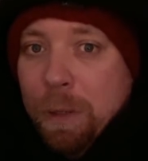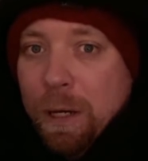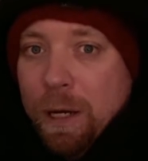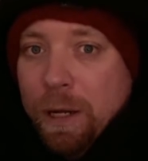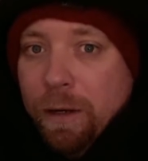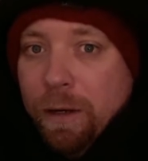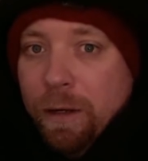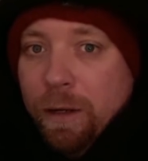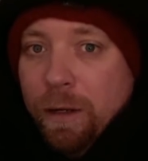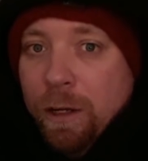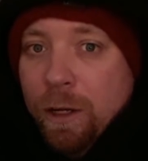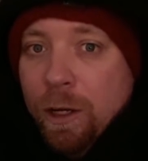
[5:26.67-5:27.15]

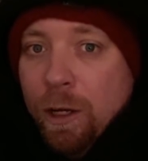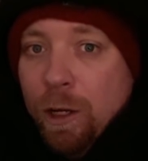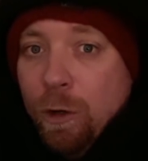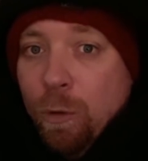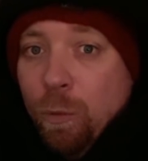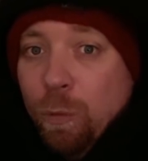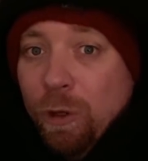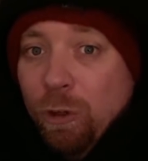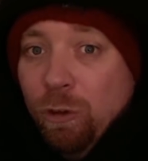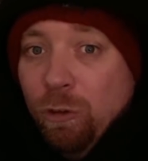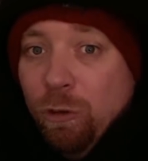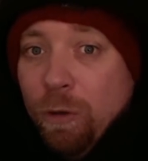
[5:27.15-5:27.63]
but
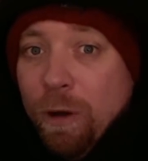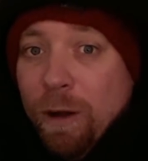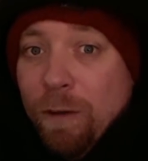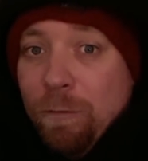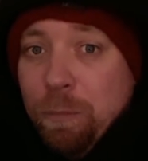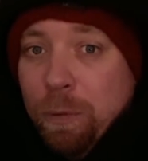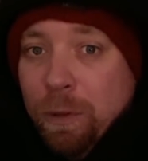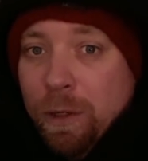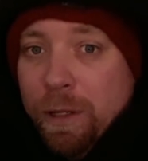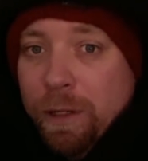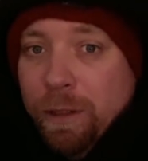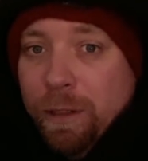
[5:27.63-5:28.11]
we still
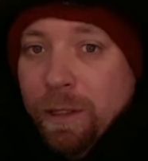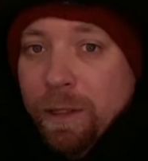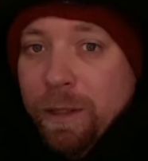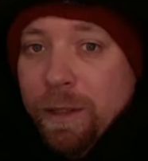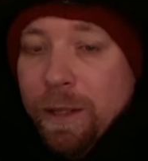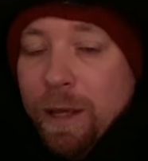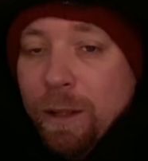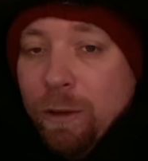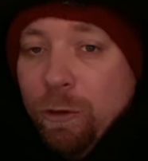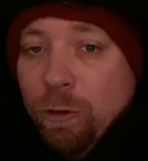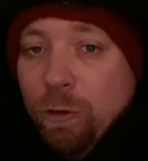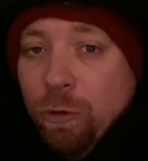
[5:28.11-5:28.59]
have plenty
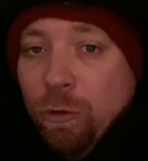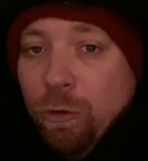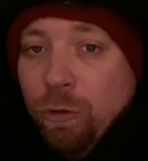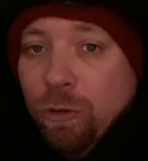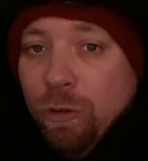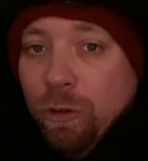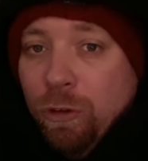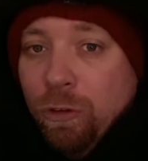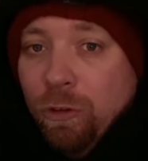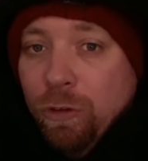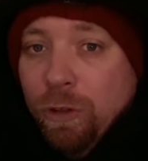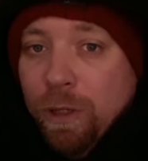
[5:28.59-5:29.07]
that do
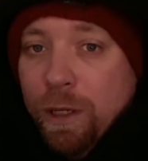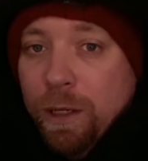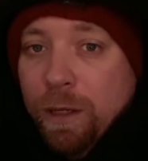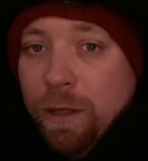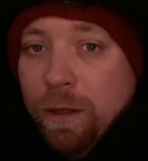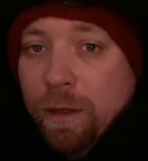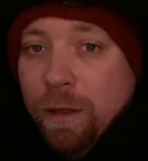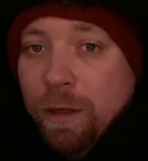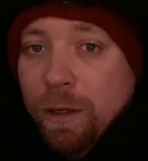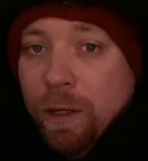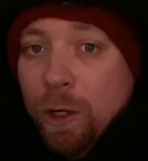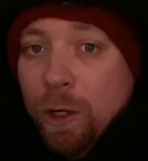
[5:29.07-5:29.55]
succeed,